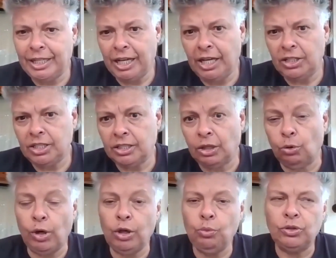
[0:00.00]
Age, as the
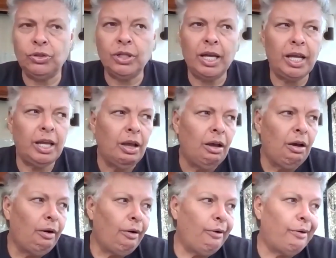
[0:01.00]
Greek would say,
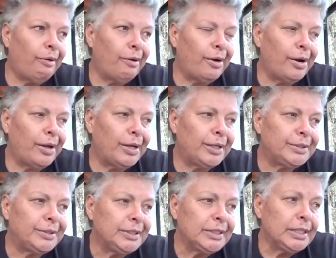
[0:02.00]
or
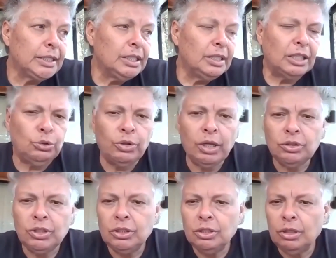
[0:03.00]
the
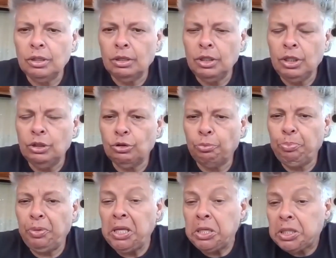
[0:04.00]
2000 years of
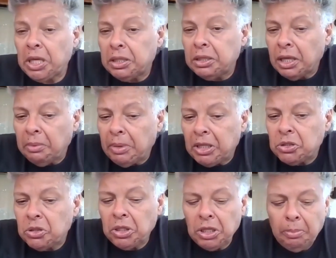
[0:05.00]
peace that they
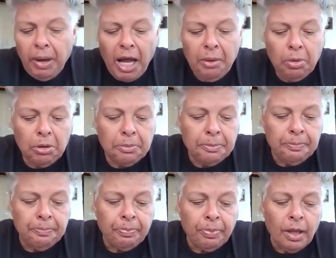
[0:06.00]
mention in the Bible.
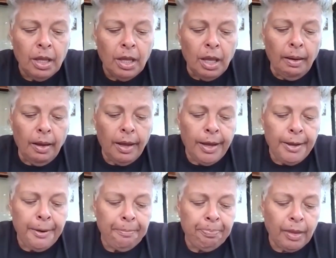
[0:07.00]

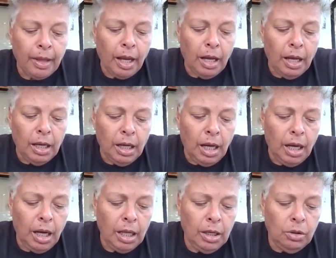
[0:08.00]

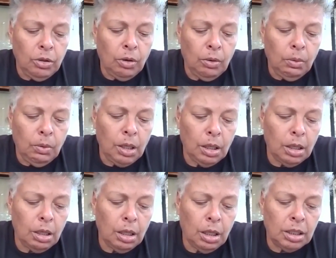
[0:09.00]
I don't know
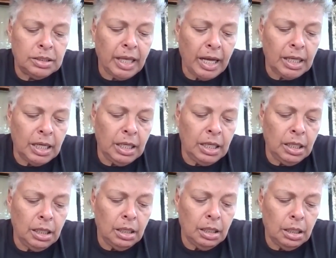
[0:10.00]
exactly.